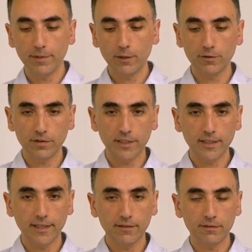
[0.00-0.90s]
because in
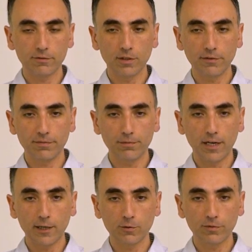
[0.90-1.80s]
that case it's really
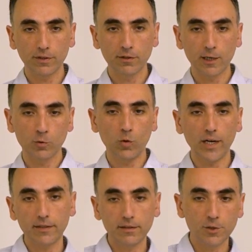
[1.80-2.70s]
hard to figure out
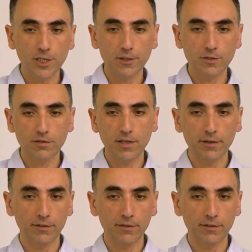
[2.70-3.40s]
why the change is there,